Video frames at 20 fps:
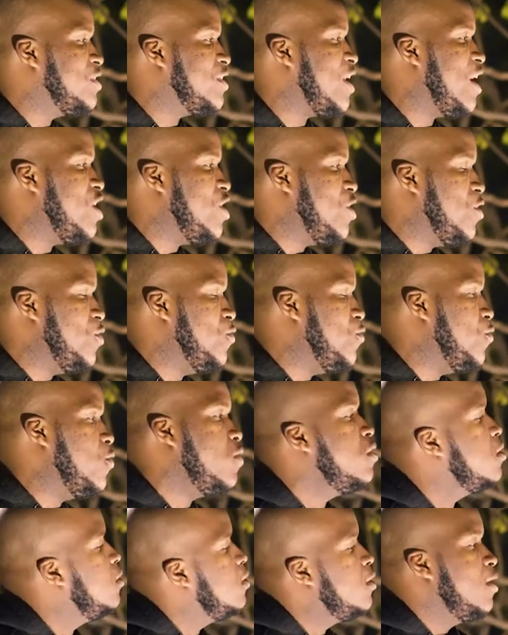that you
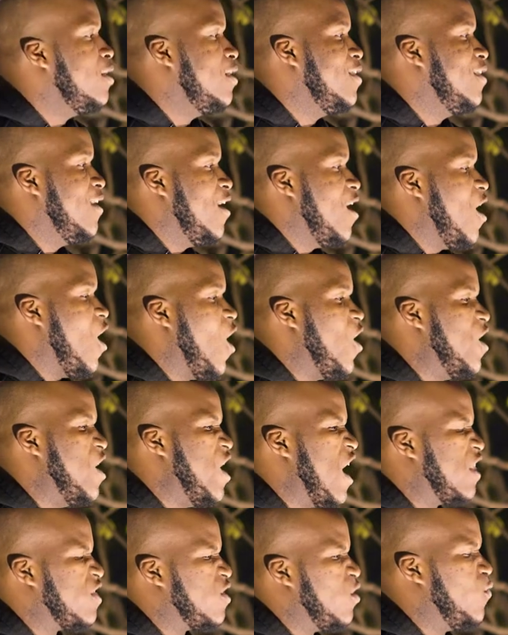are
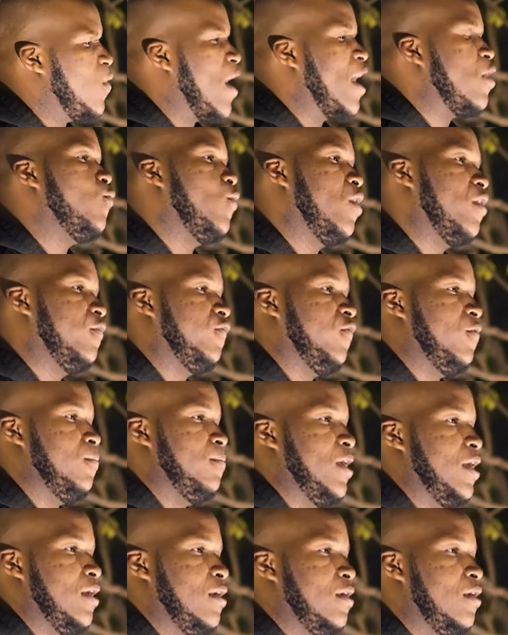not the right one for
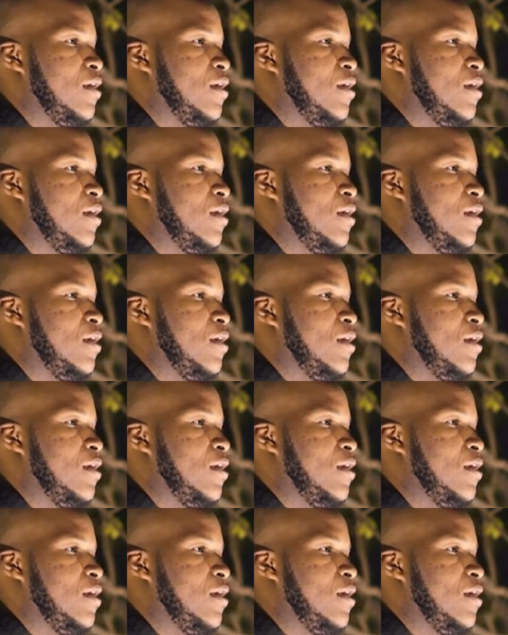me.